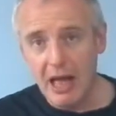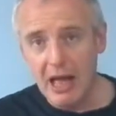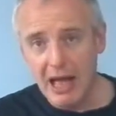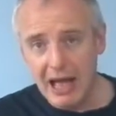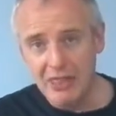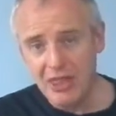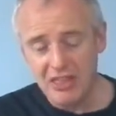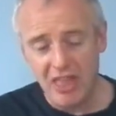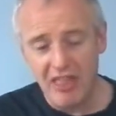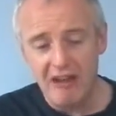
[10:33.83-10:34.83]
uh, I
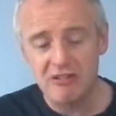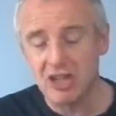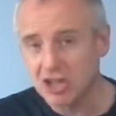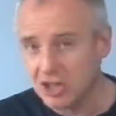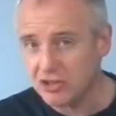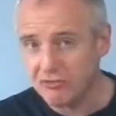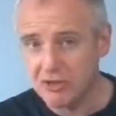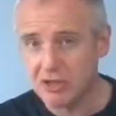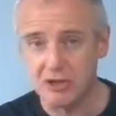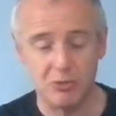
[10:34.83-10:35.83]
think that there is a touch of
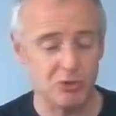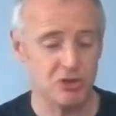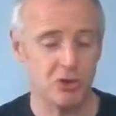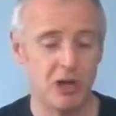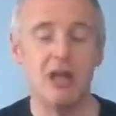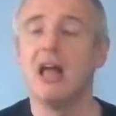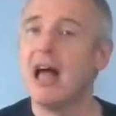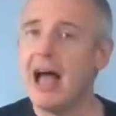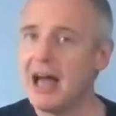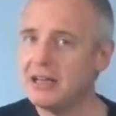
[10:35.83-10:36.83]
residual sugar,
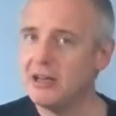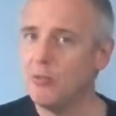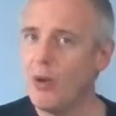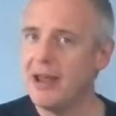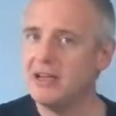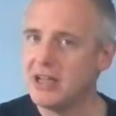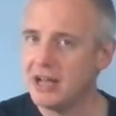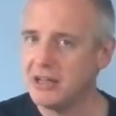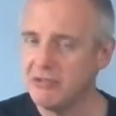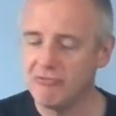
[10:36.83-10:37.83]
adding weight,
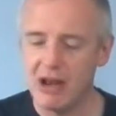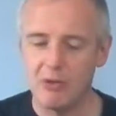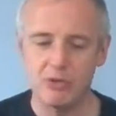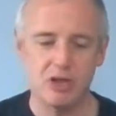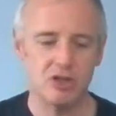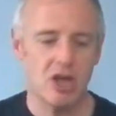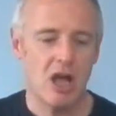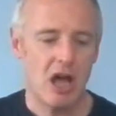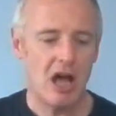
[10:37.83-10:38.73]
adding roundness.